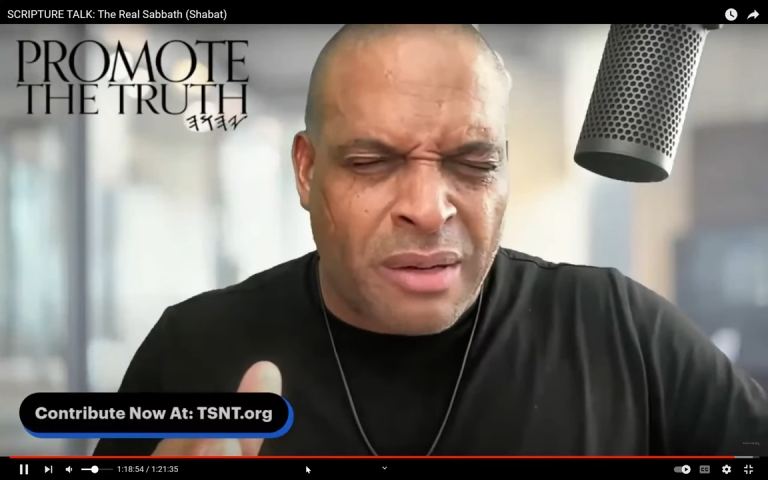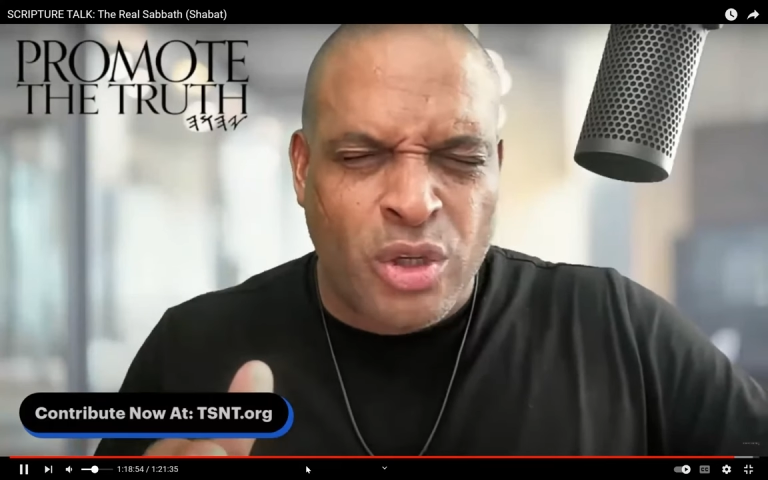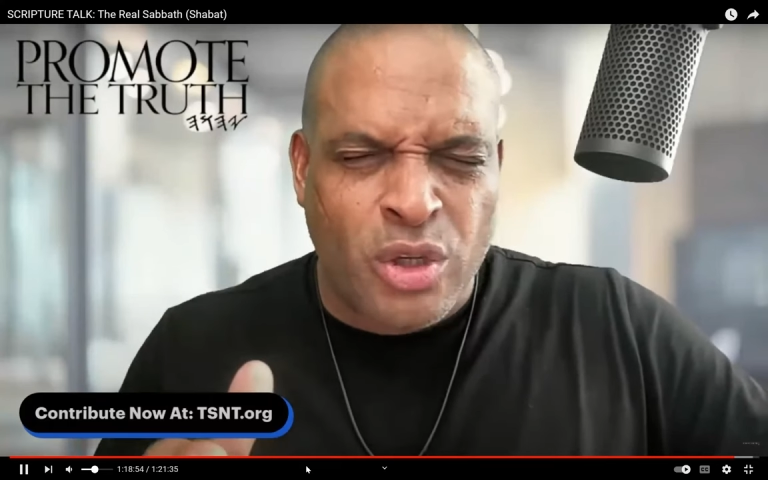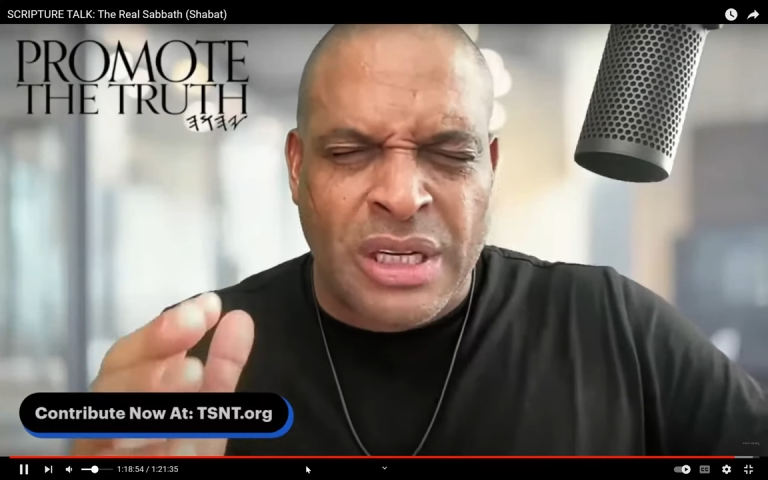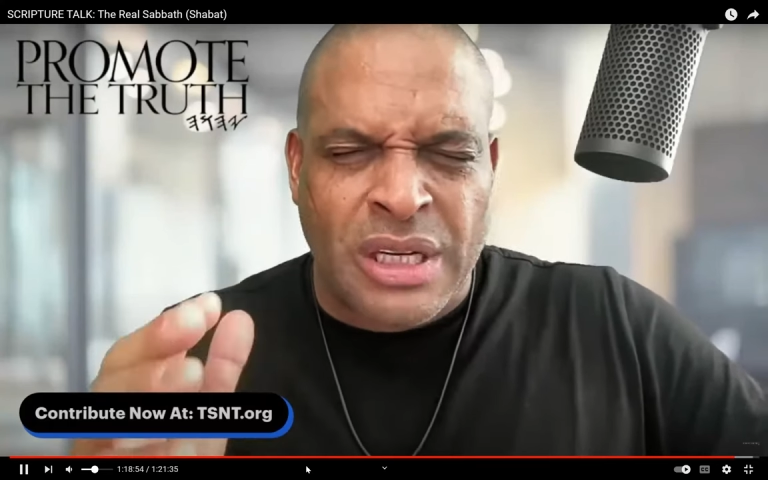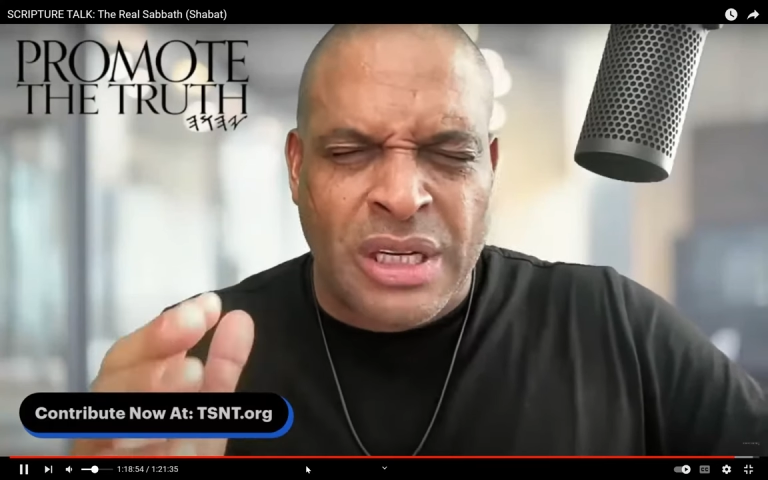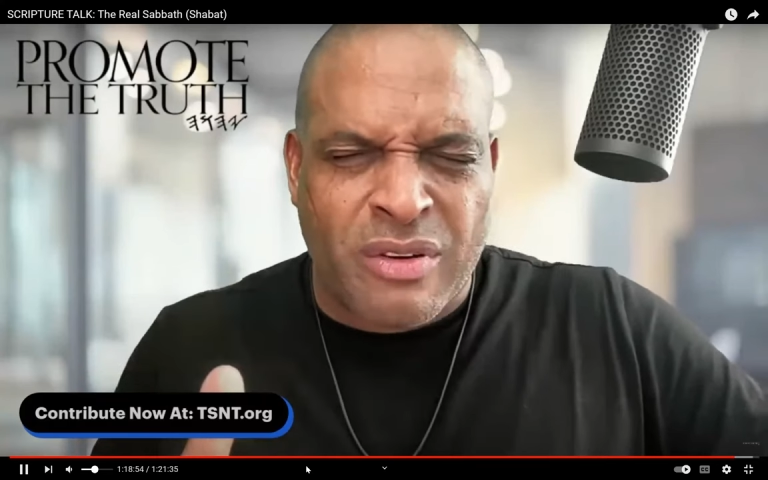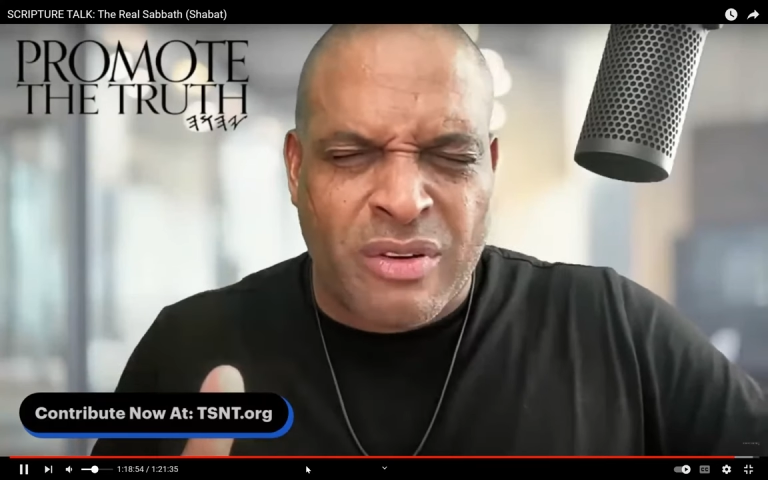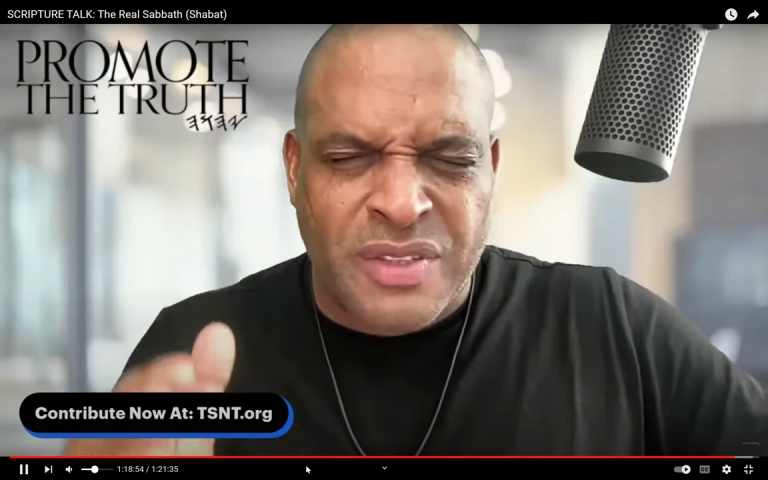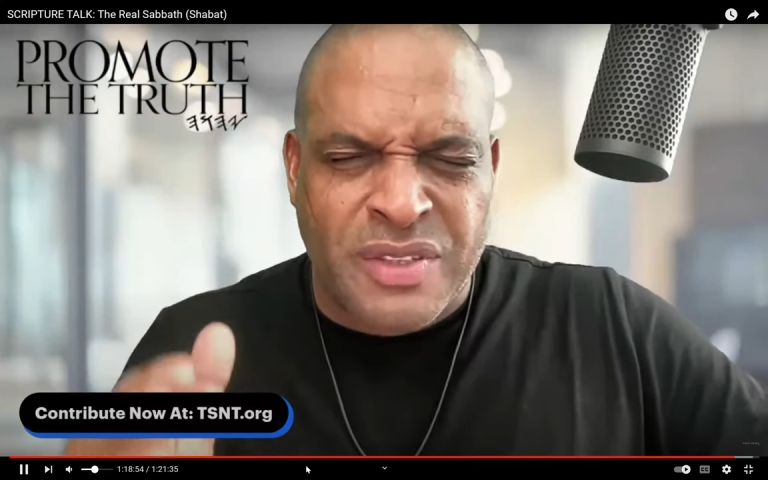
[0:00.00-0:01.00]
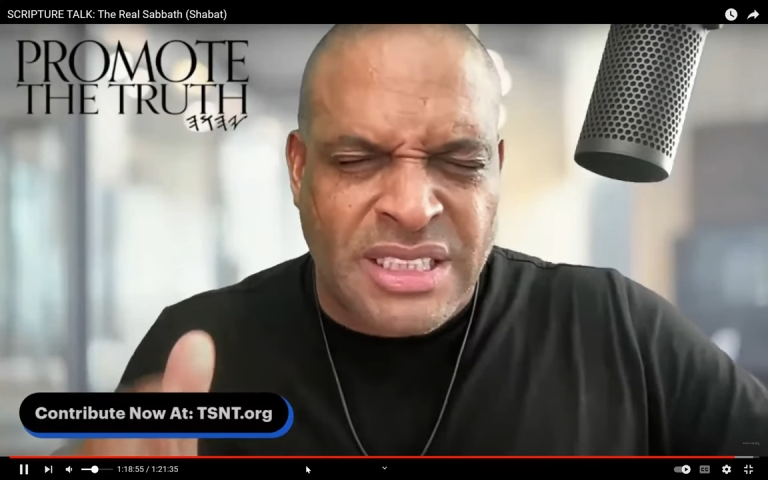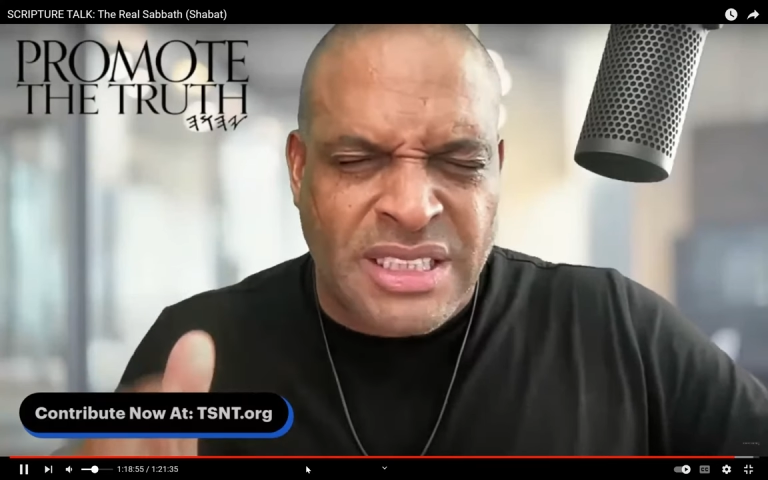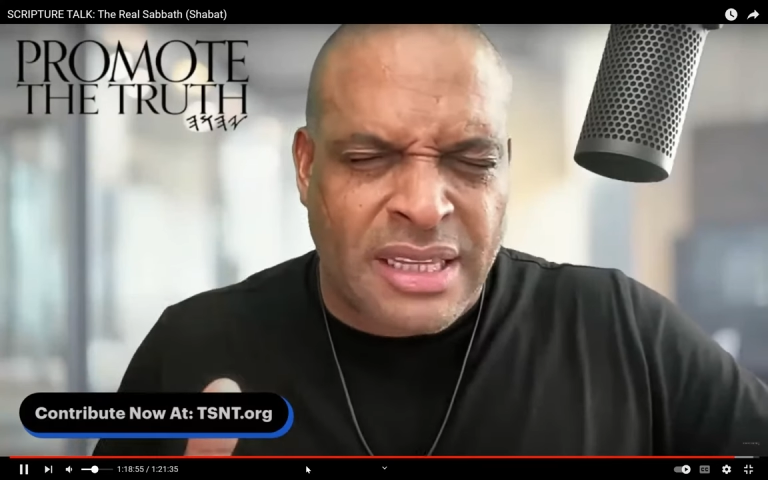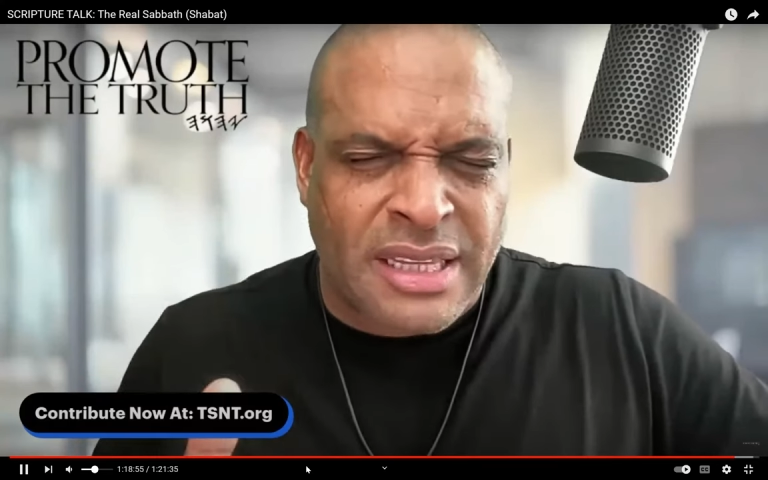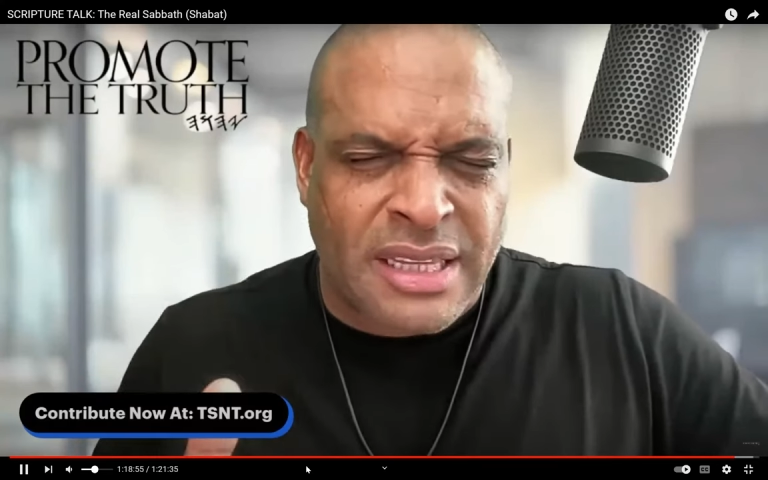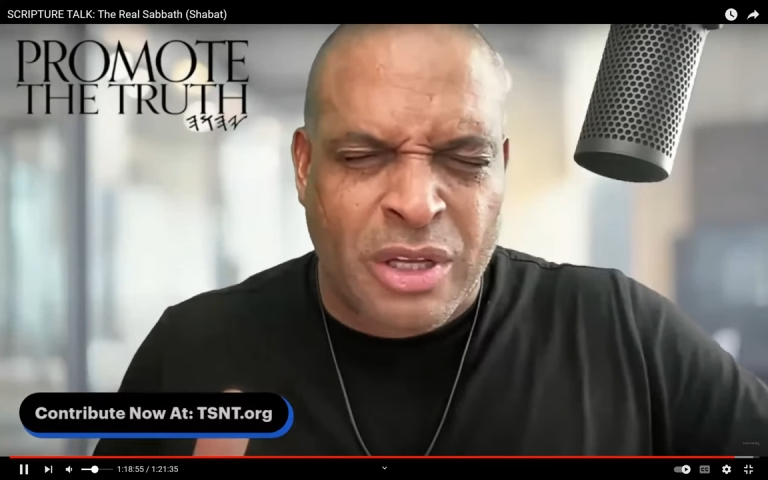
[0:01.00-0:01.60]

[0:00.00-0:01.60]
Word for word: You will never forsake them.